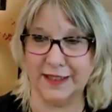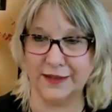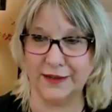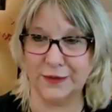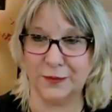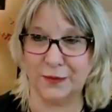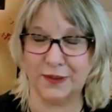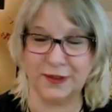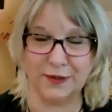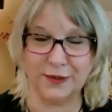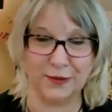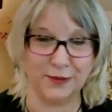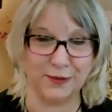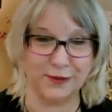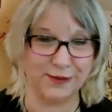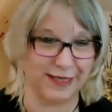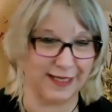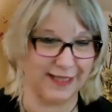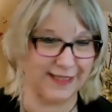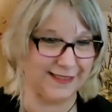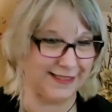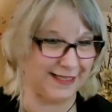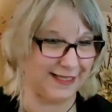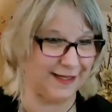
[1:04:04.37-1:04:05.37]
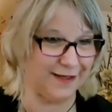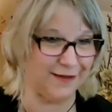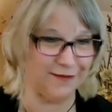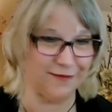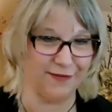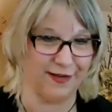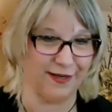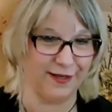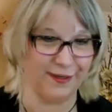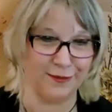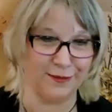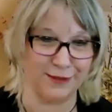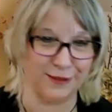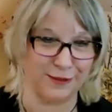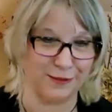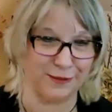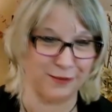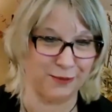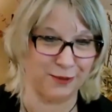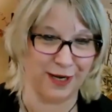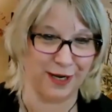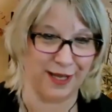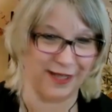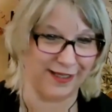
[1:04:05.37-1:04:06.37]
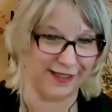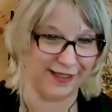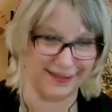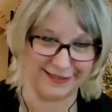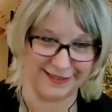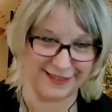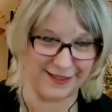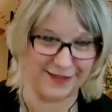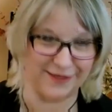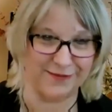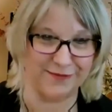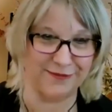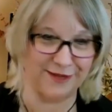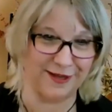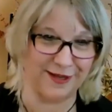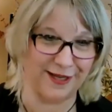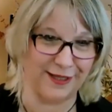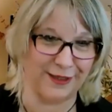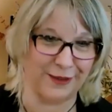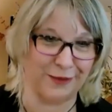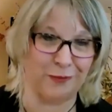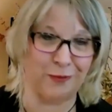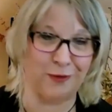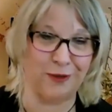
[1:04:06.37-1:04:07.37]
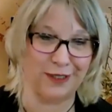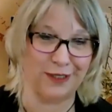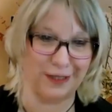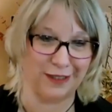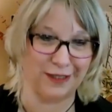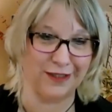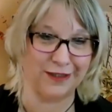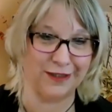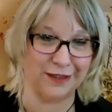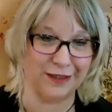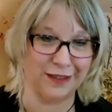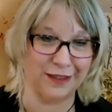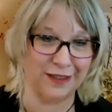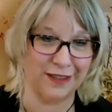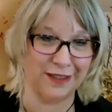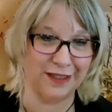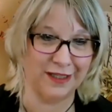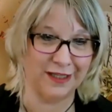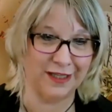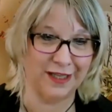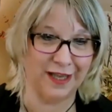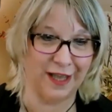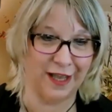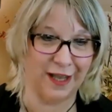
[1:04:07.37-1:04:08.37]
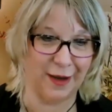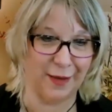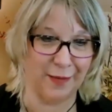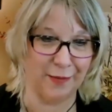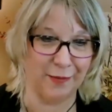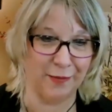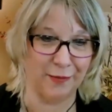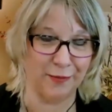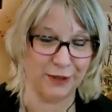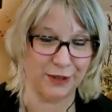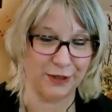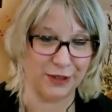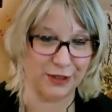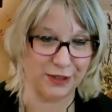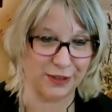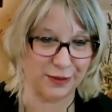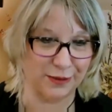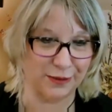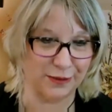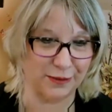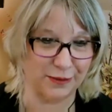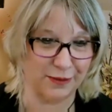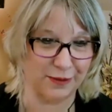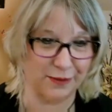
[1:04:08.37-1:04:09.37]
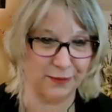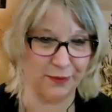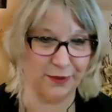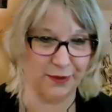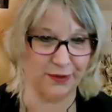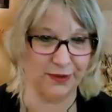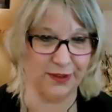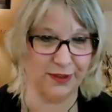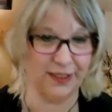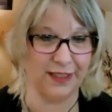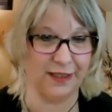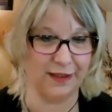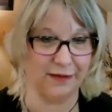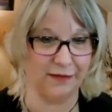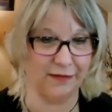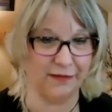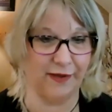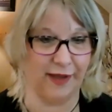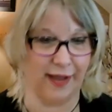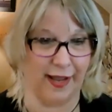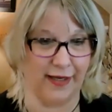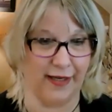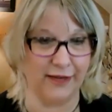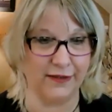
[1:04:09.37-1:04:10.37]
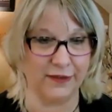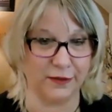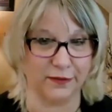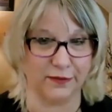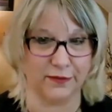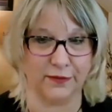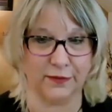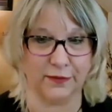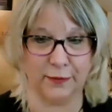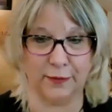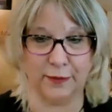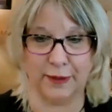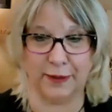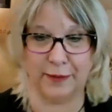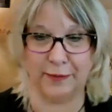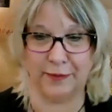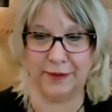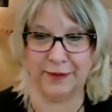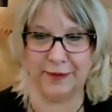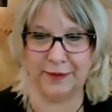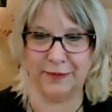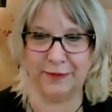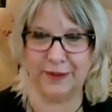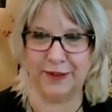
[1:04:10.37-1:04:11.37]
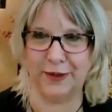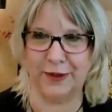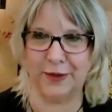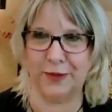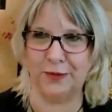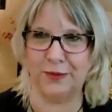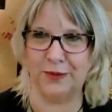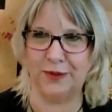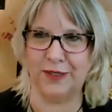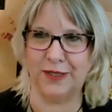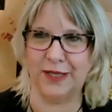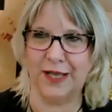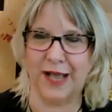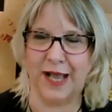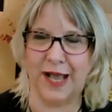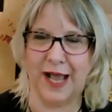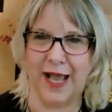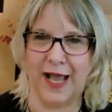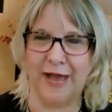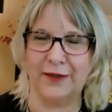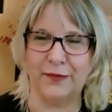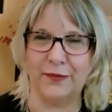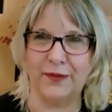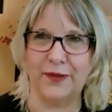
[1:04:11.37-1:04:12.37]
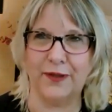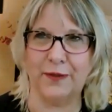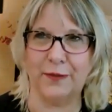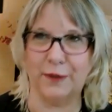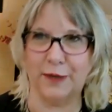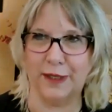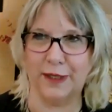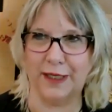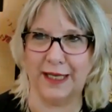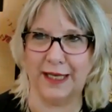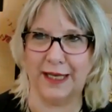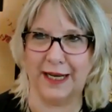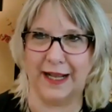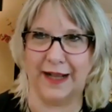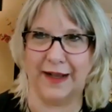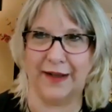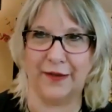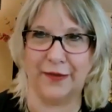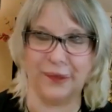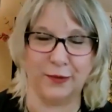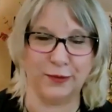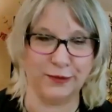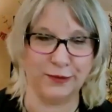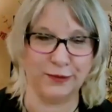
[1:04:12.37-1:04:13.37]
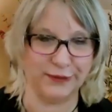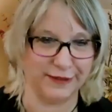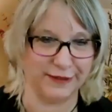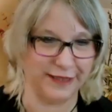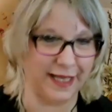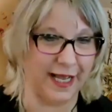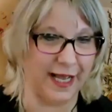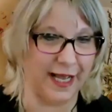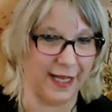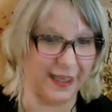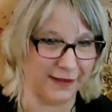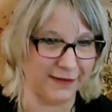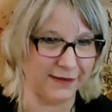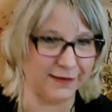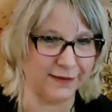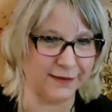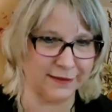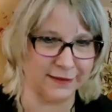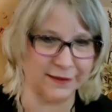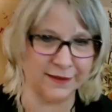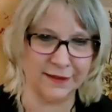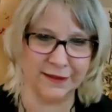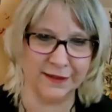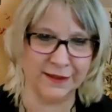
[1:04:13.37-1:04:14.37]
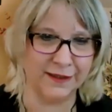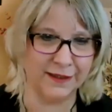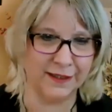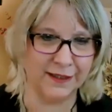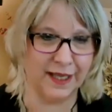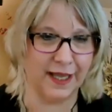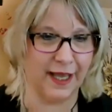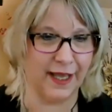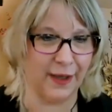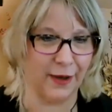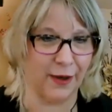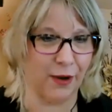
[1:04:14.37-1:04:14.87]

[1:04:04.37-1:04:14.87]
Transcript: one of those identifiers that we're not identifying with, which is a real key factor for people. And I don't think we connect those dots at